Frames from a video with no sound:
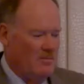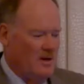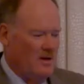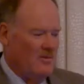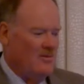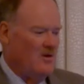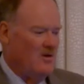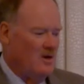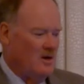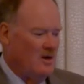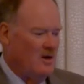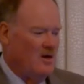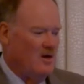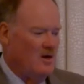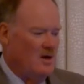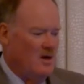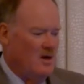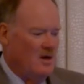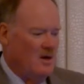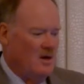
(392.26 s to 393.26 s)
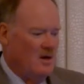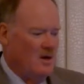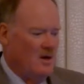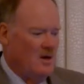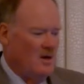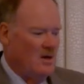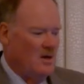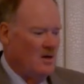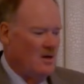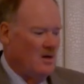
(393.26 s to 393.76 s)
about, that
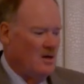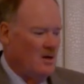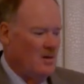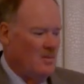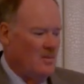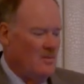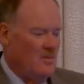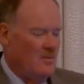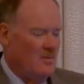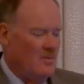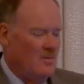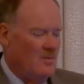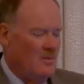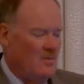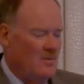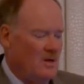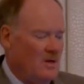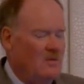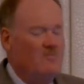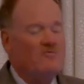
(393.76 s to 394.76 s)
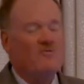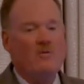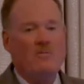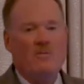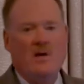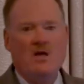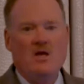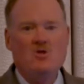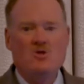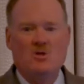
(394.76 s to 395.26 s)
our
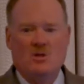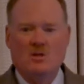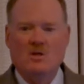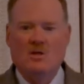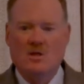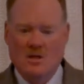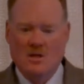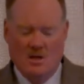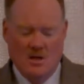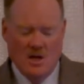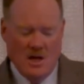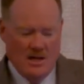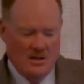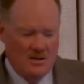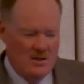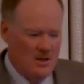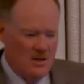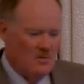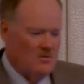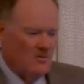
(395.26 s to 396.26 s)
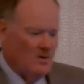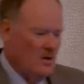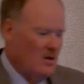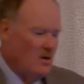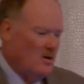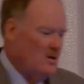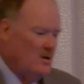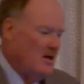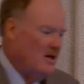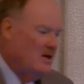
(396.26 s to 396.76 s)
information content,
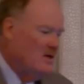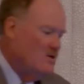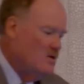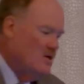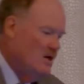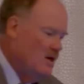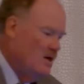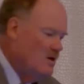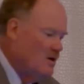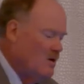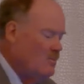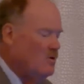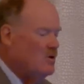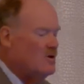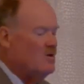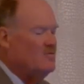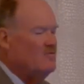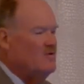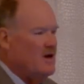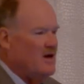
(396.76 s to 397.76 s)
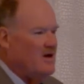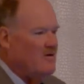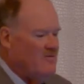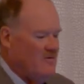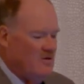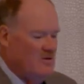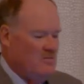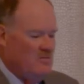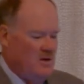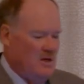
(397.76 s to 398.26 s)
our legacy and our book of life
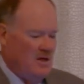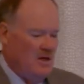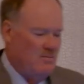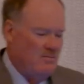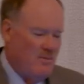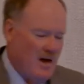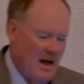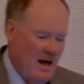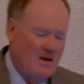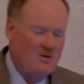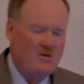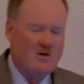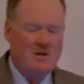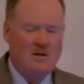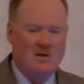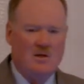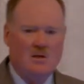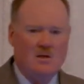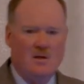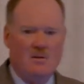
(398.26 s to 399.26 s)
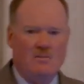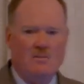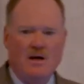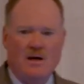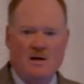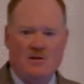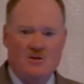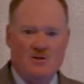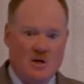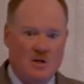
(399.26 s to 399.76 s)
is being impacted
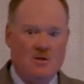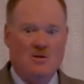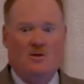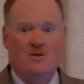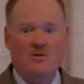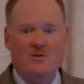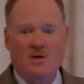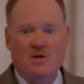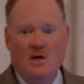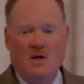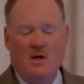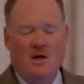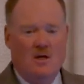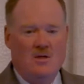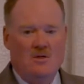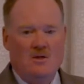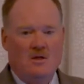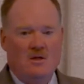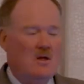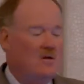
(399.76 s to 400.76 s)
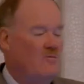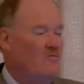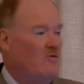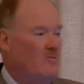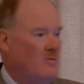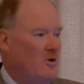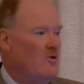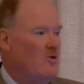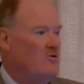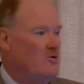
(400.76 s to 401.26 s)
by signals that come
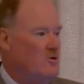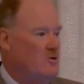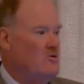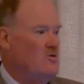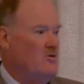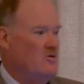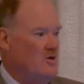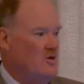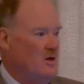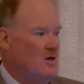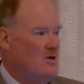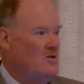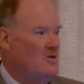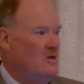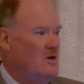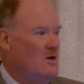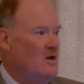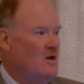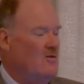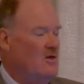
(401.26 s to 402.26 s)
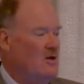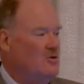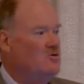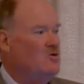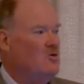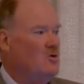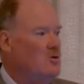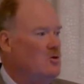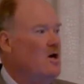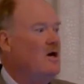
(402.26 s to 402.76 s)
from all sorts of things that
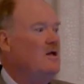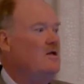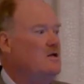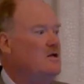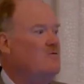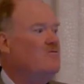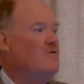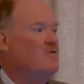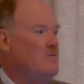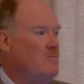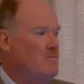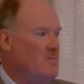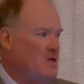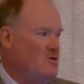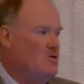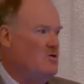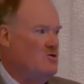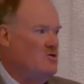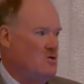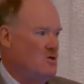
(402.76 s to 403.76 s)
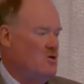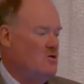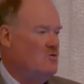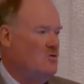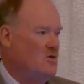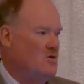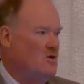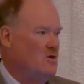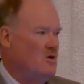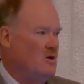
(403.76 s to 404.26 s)
turn on different messages
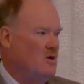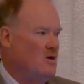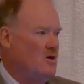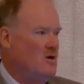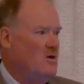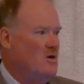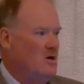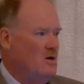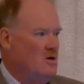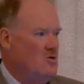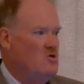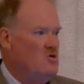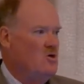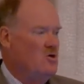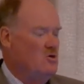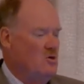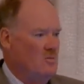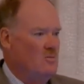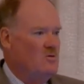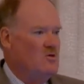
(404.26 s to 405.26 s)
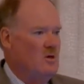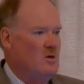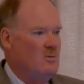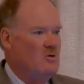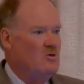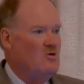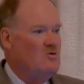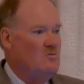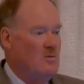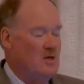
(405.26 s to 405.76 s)
within our genome. Some
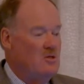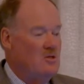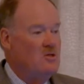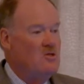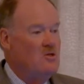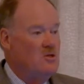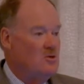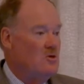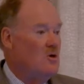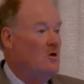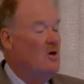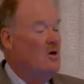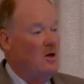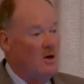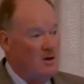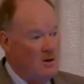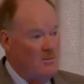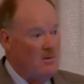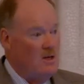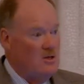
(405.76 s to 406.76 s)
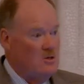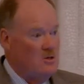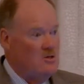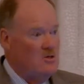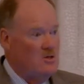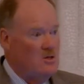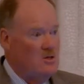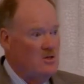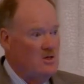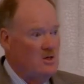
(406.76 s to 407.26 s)
of those messages are alarm
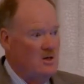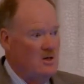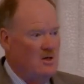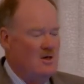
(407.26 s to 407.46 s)
messages,